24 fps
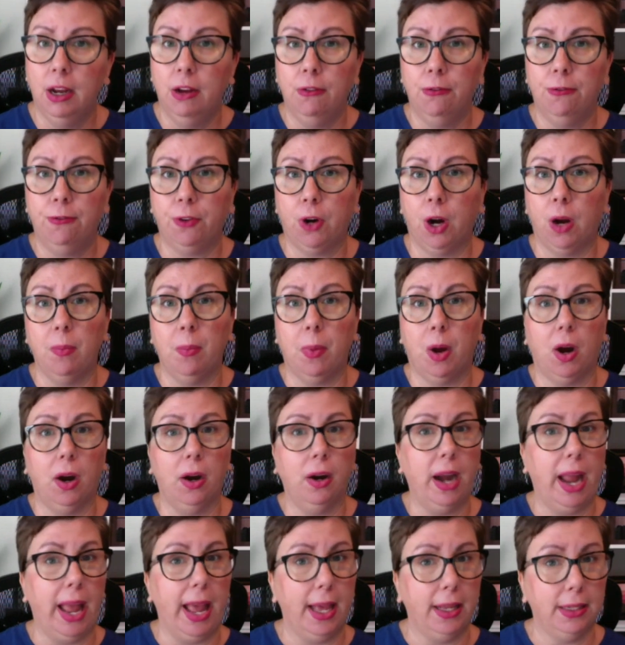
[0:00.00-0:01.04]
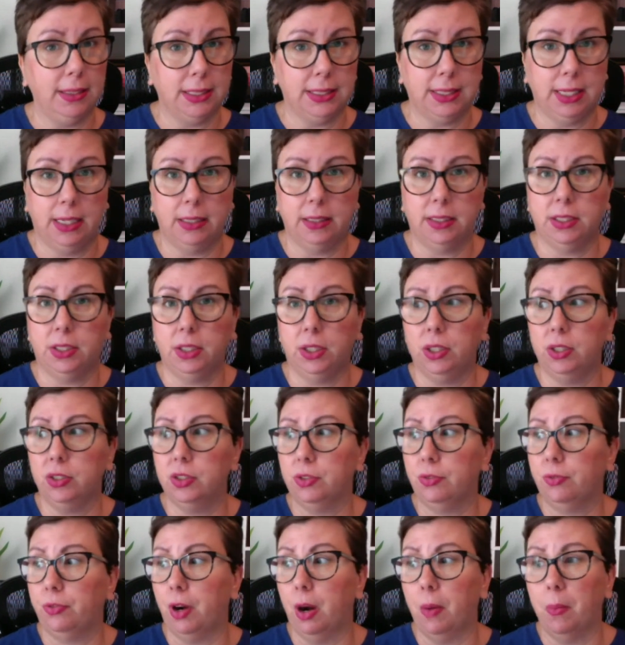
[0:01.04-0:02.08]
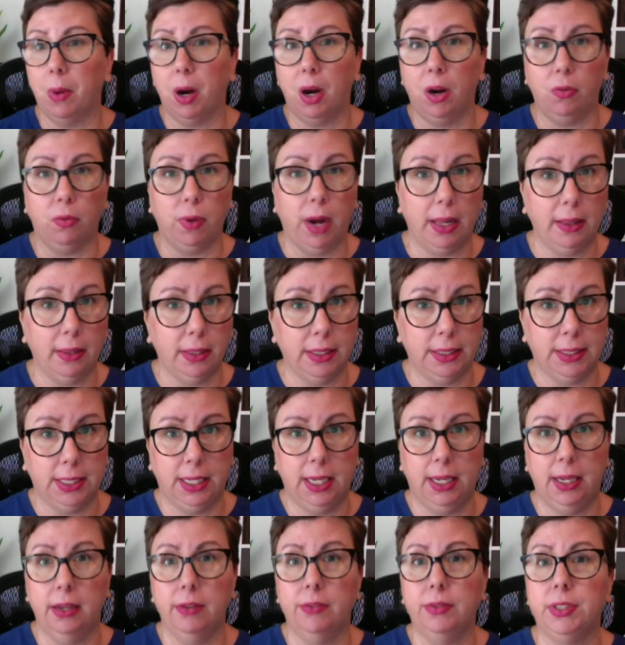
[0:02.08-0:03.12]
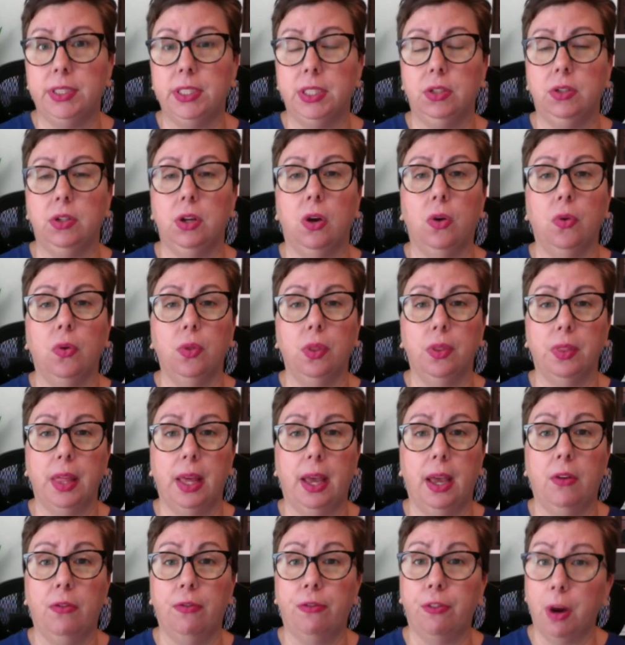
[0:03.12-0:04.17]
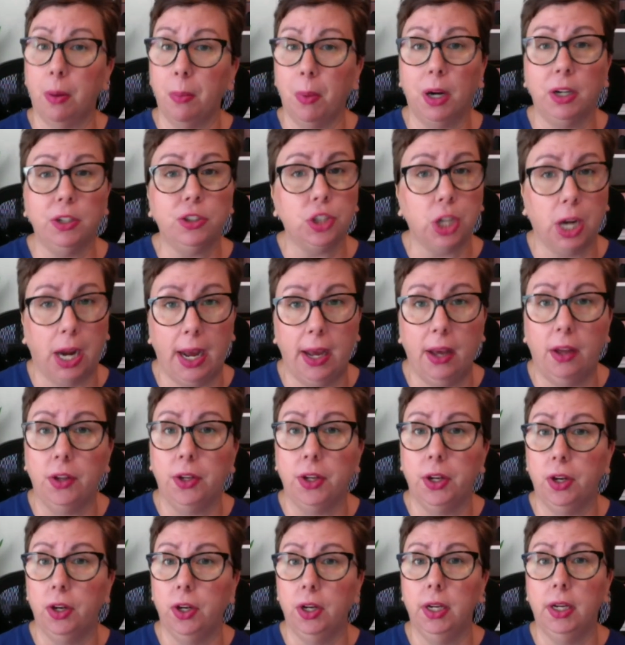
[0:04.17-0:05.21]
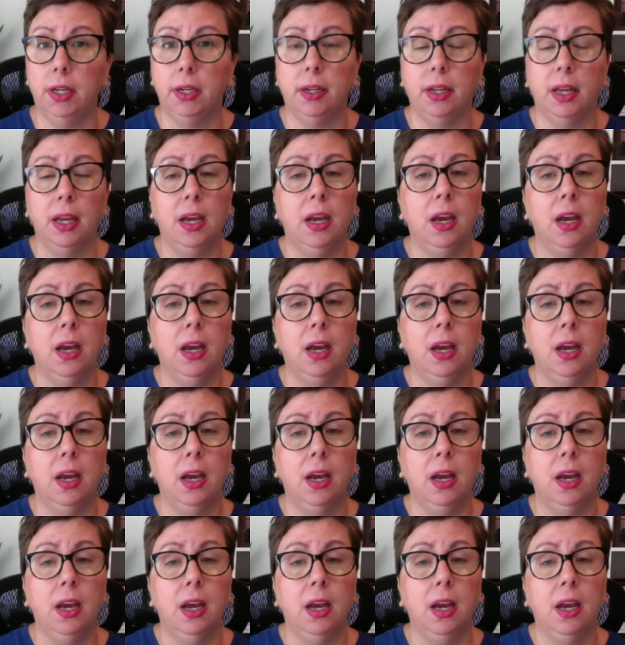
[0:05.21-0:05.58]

from our ancestors, from our relatives, from our childhood,